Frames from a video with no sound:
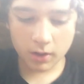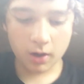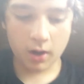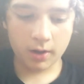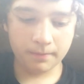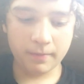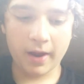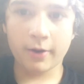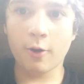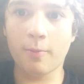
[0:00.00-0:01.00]
Um,
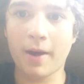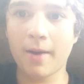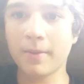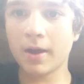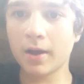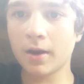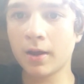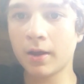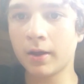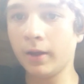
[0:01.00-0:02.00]
Echo Batman
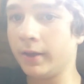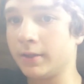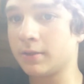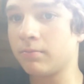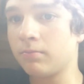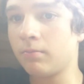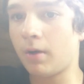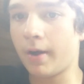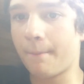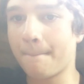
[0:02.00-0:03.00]
is
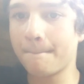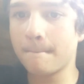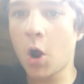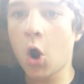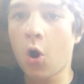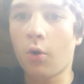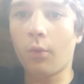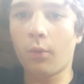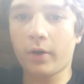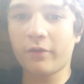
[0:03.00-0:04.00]
my
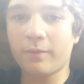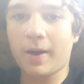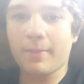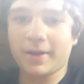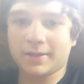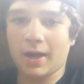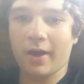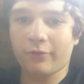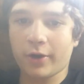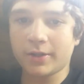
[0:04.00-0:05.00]
one of my best
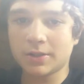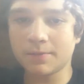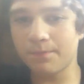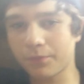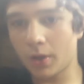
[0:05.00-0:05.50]
guy friends.